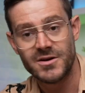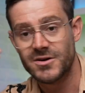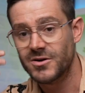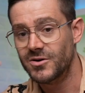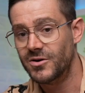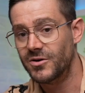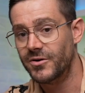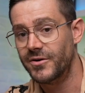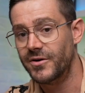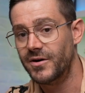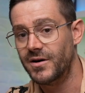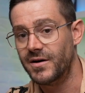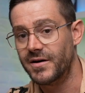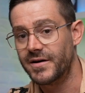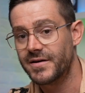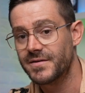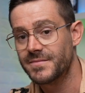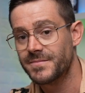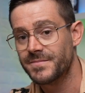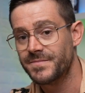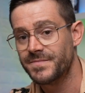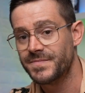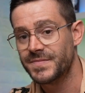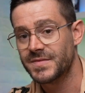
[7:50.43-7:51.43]
or not.
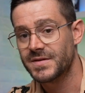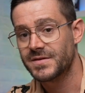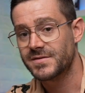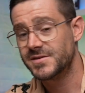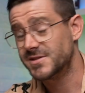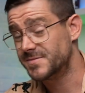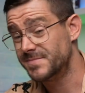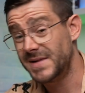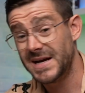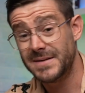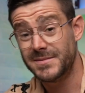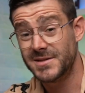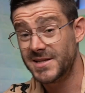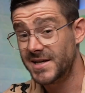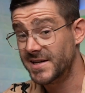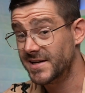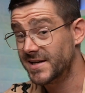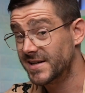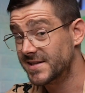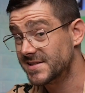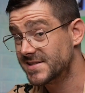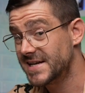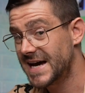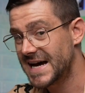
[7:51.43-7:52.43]
Because maybe then you're
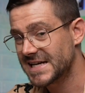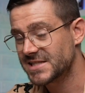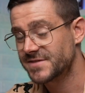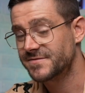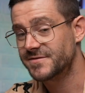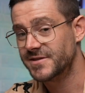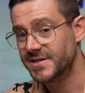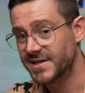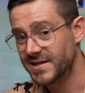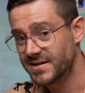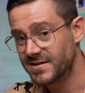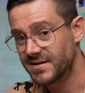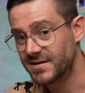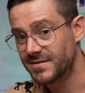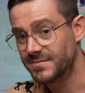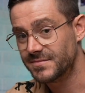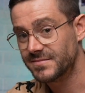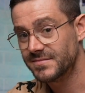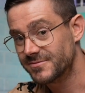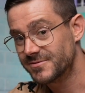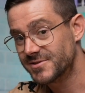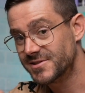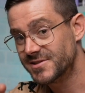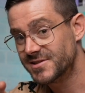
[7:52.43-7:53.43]
getting tax-free income,
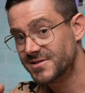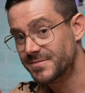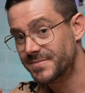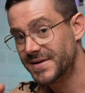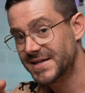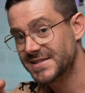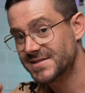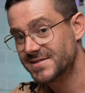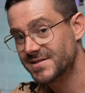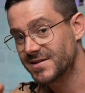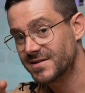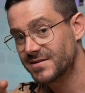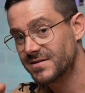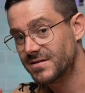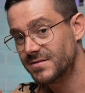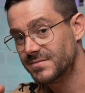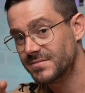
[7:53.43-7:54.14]
which is the best income.